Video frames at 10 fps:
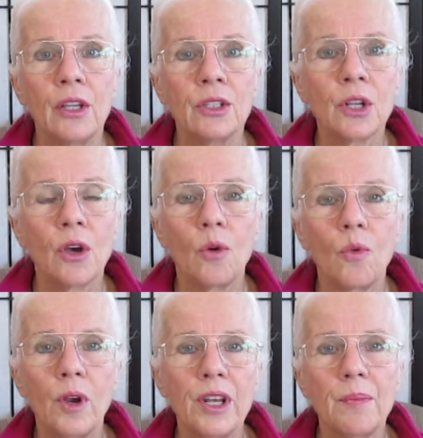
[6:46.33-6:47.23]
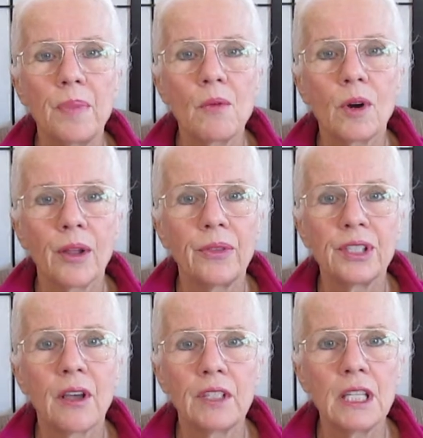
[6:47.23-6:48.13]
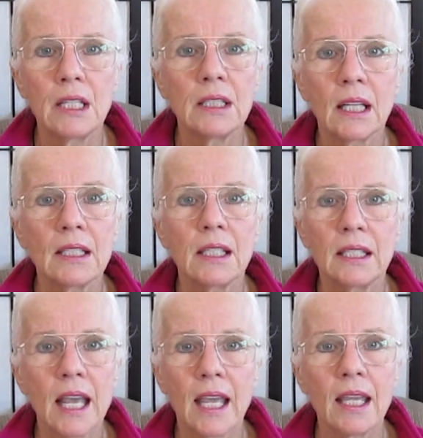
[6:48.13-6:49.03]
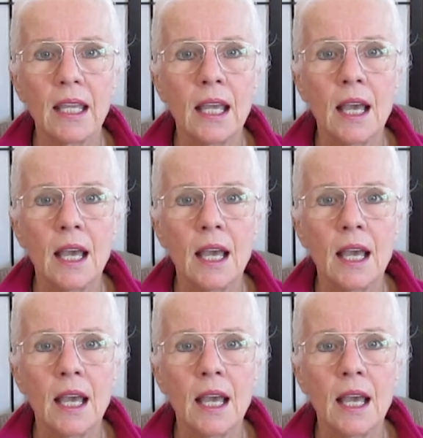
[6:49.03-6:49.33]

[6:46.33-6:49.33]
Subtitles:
So wouldn't it be worth 17 cents a day